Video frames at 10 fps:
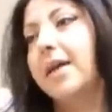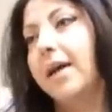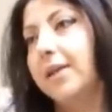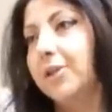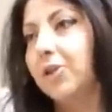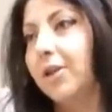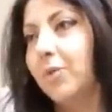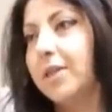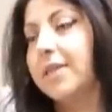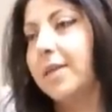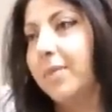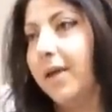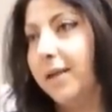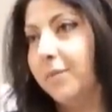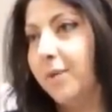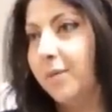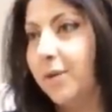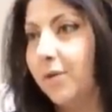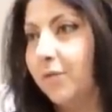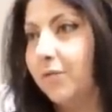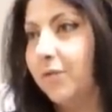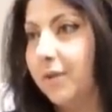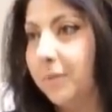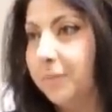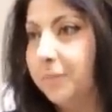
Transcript: stay stylish and one step ahead maybe of...